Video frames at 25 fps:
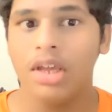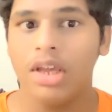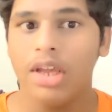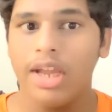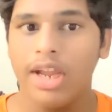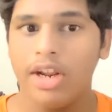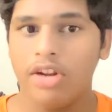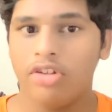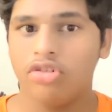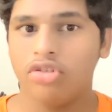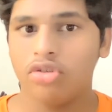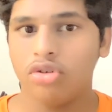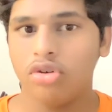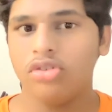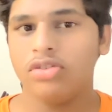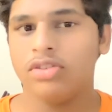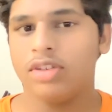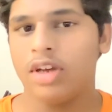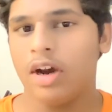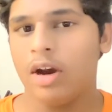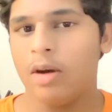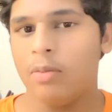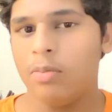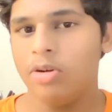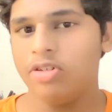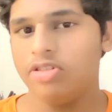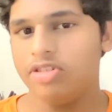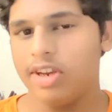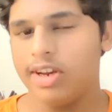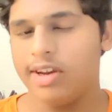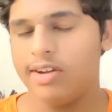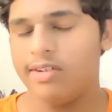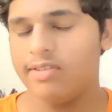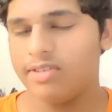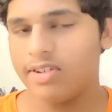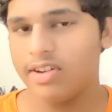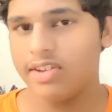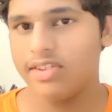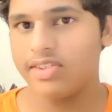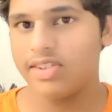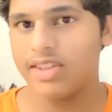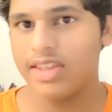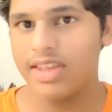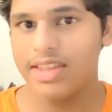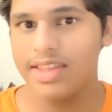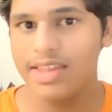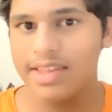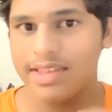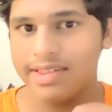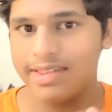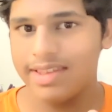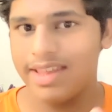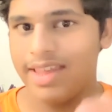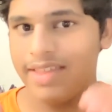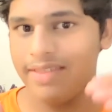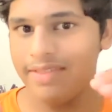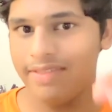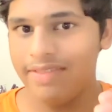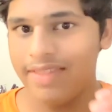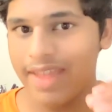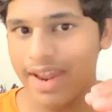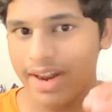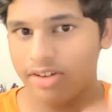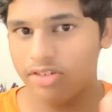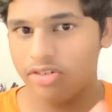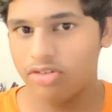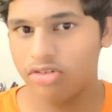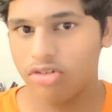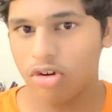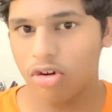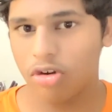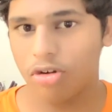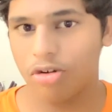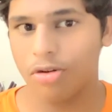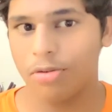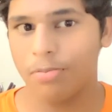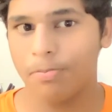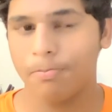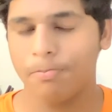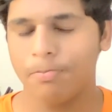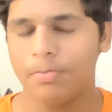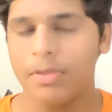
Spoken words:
It shows how much interest is in that stock.